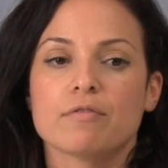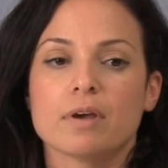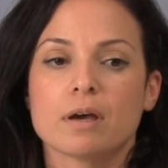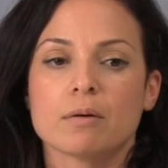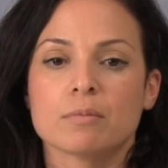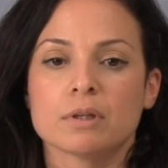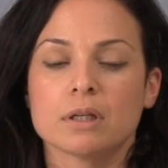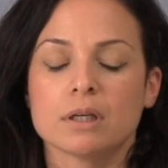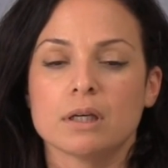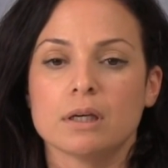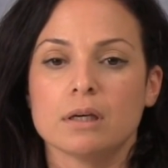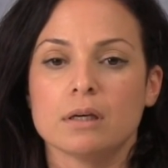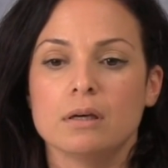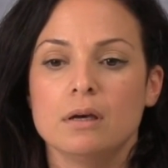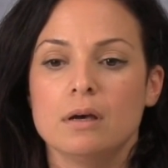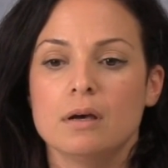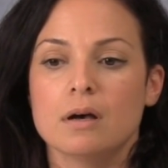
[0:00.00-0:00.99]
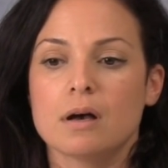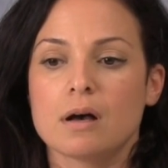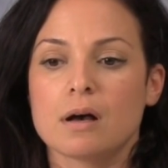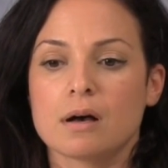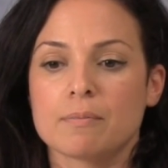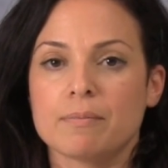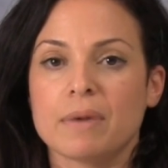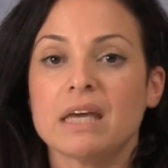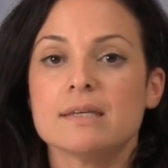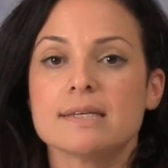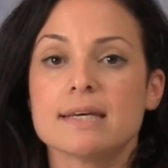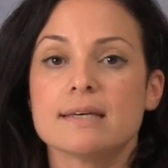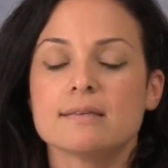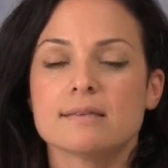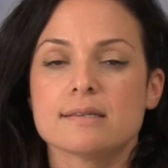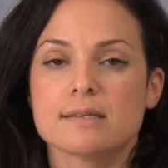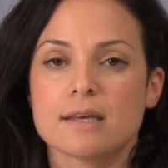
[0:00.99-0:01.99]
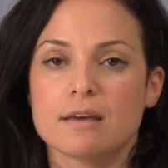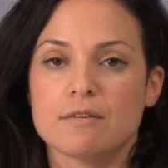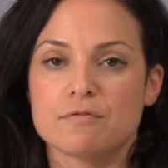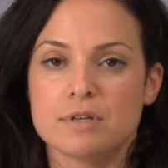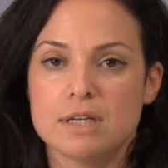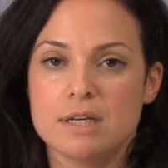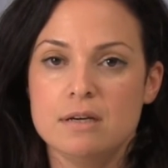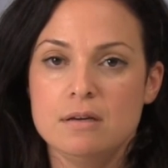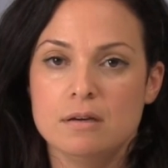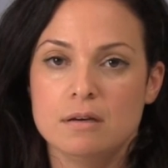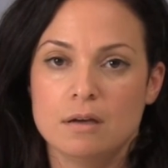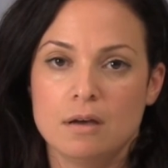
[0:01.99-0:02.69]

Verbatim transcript: family uh, maintain safety